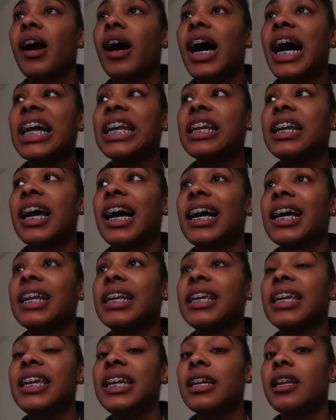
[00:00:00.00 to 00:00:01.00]
I did not
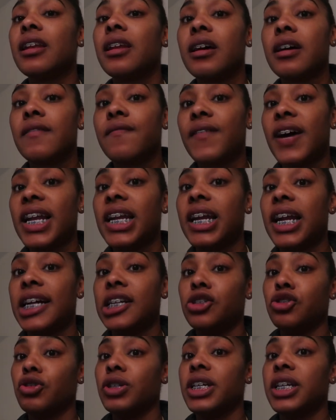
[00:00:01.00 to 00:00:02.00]
eat enough. I did
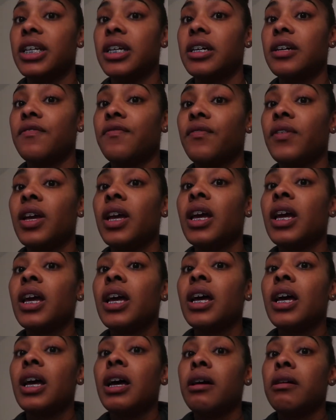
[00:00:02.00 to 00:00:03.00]
not drink enough.
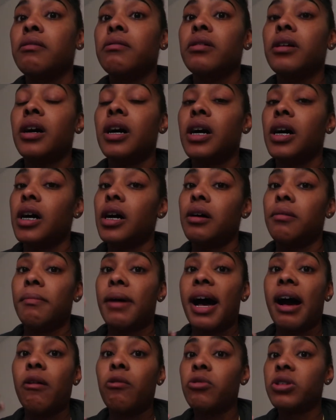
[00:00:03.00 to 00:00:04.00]

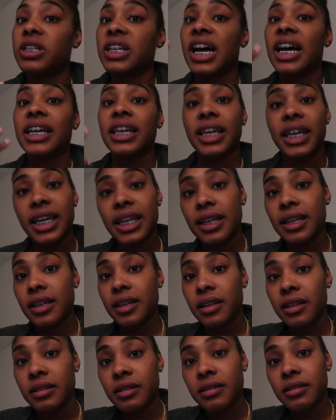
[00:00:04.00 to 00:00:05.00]
I was not
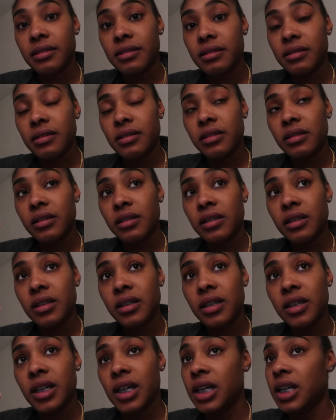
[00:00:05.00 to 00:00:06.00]
getting
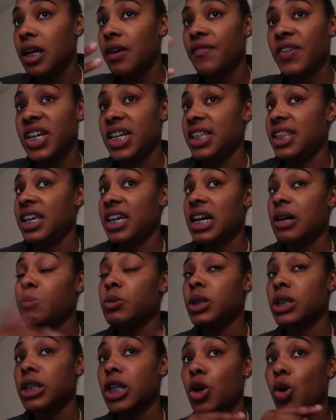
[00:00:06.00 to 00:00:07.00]
enough anything. I
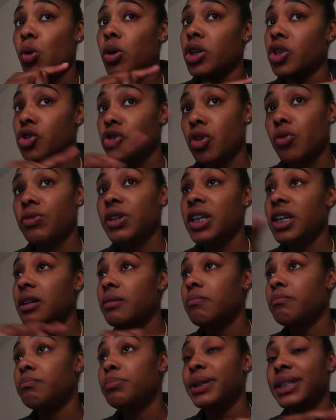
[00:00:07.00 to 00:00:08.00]
was low on
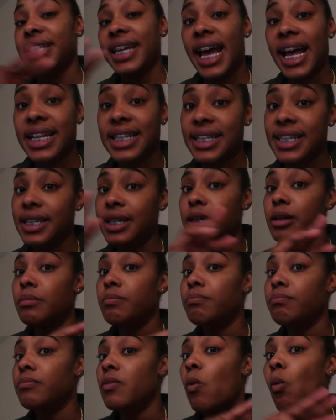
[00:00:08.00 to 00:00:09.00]
sodium,
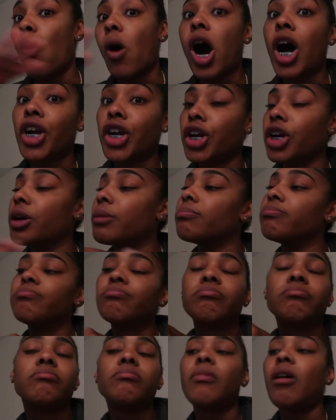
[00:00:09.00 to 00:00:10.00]
potassium, water,
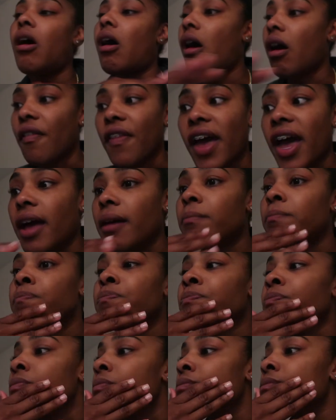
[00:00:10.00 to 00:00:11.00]
all that.
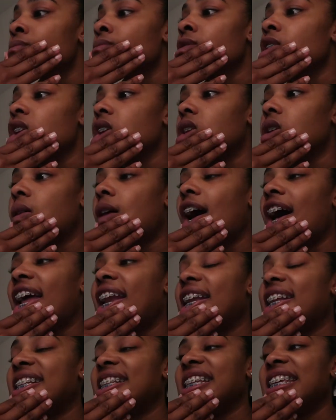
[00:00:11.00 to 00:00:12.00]
So I
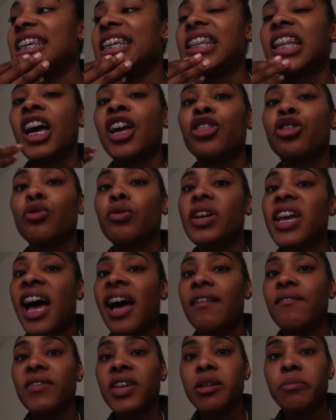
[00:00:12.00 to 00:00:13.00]
had to get like 3
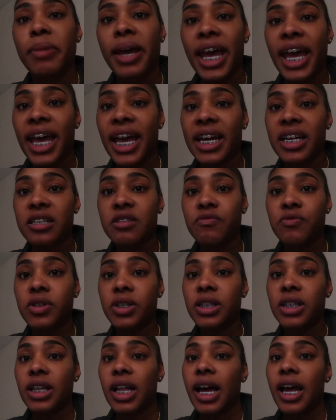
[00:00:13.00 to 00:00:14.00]
IV bags
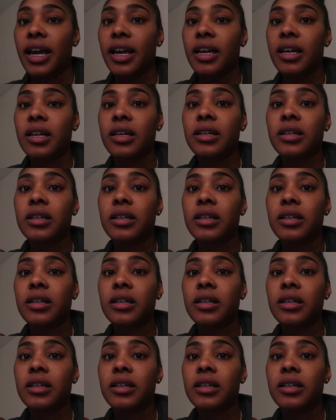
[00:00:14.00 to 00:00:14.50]
full of like